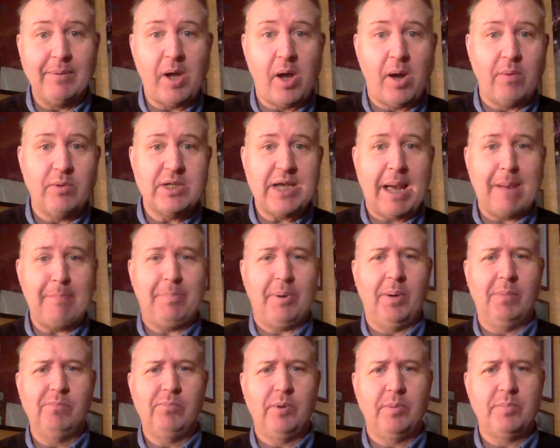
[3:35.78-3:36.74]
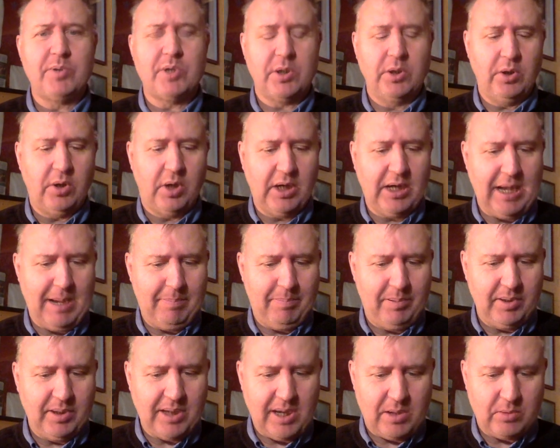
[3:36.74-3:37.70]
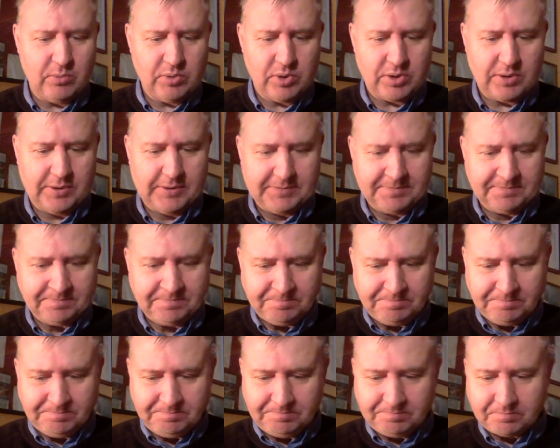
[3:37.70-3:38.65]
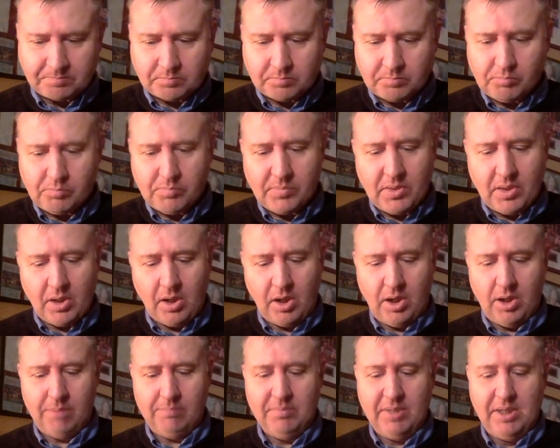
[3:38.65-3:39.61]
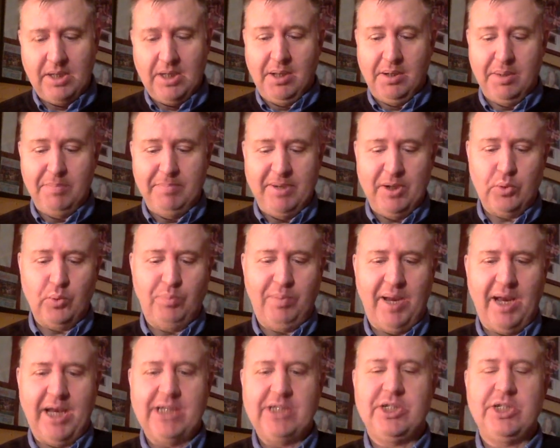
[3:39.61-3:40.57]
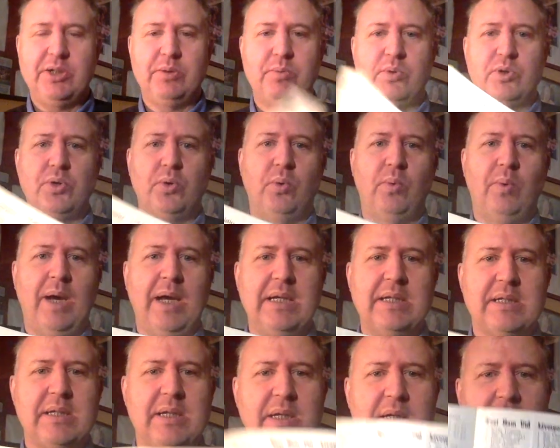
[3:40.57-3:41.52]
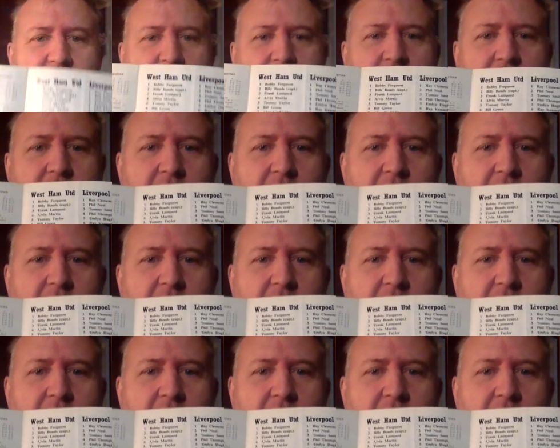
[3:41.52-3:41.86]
I was at. Pop Robson got a couple of goals. The middle pages was always the